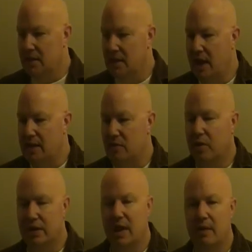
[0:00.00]
that's
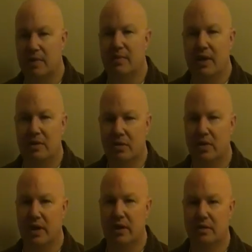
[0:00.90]
what kept me
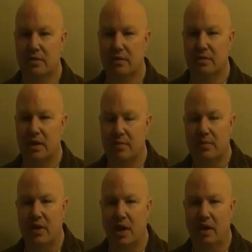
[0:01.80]
doing
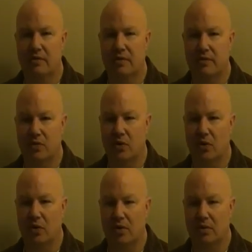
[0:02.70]
improvs
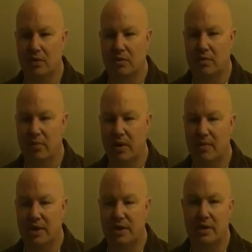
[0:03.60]
for pretty
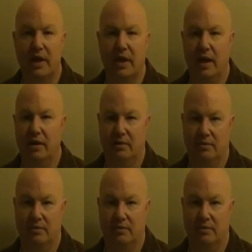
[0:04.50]
much a decade.